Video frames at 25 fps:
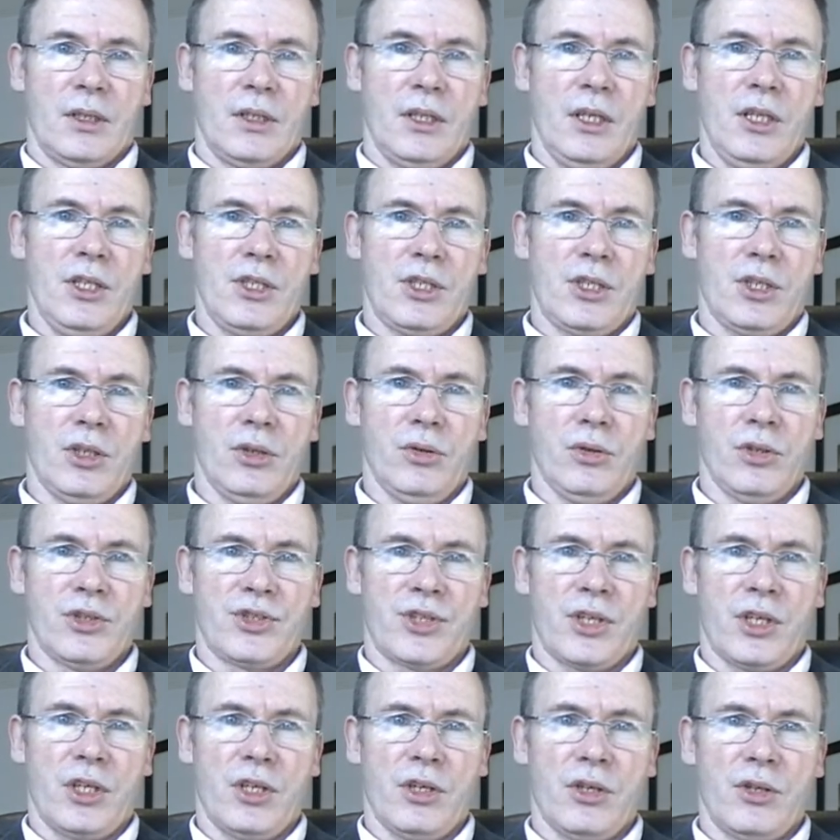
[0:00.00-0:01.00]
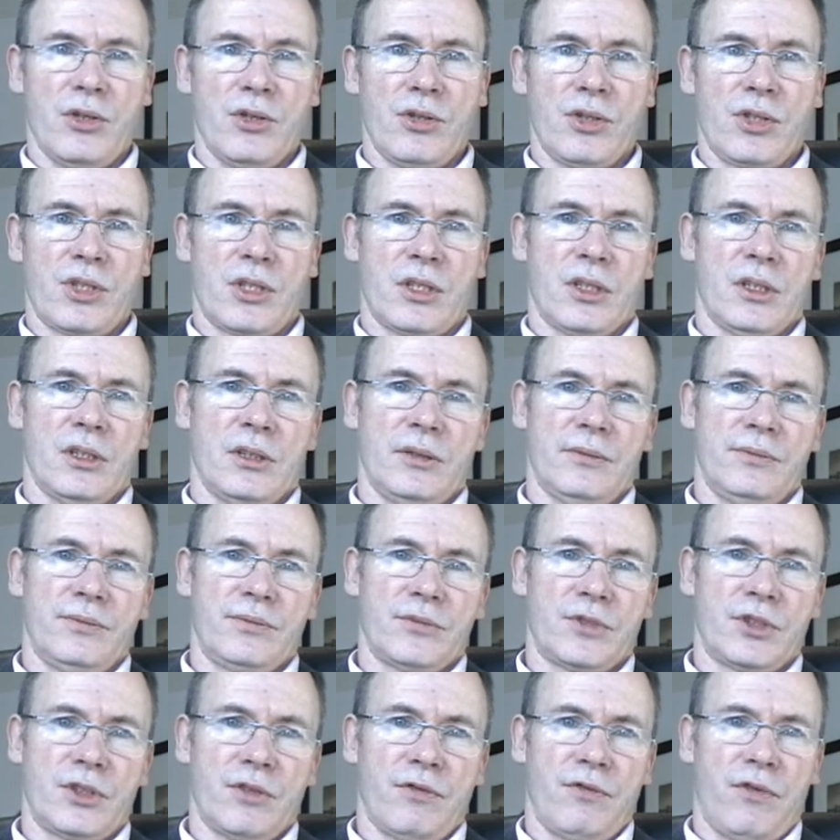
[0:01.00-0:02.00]
These tools are used
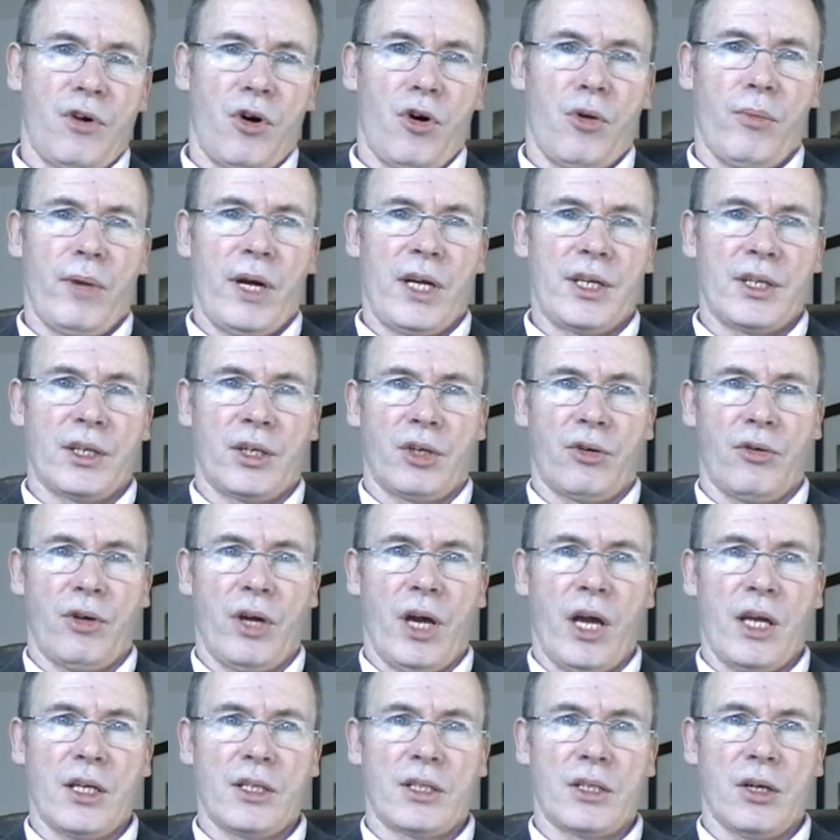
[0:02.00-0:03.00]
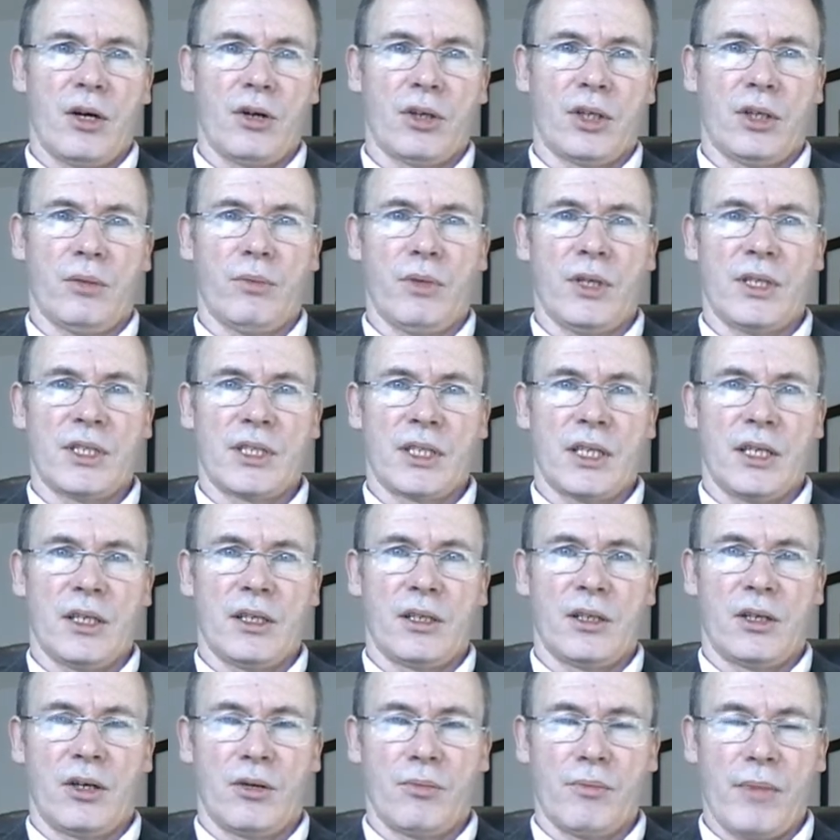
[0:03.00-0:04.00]
to format and create documents
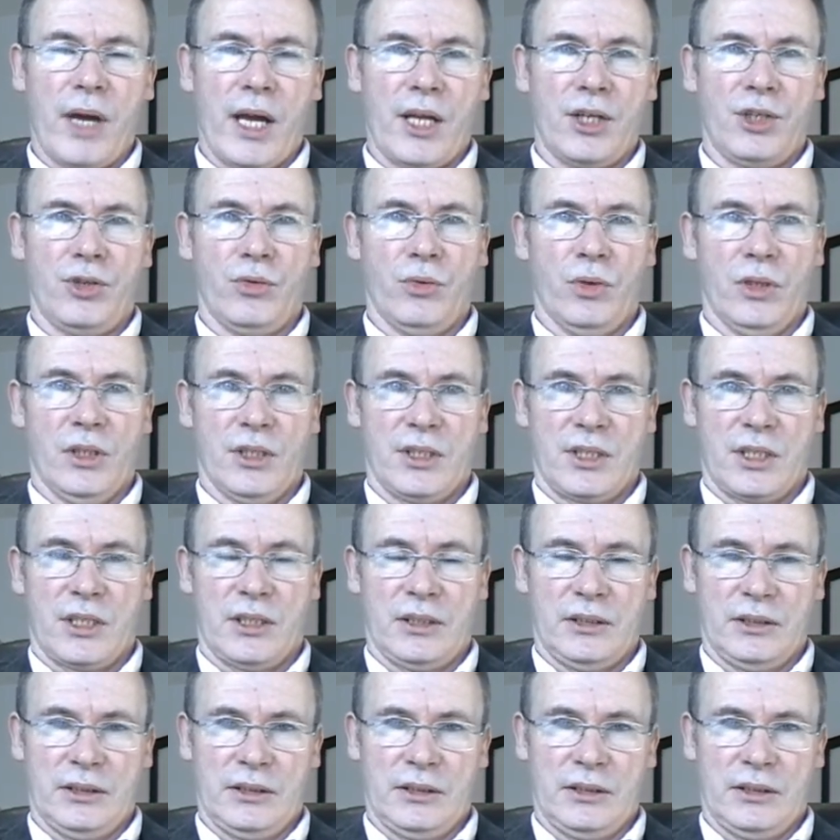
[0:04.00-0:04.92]
or manuals.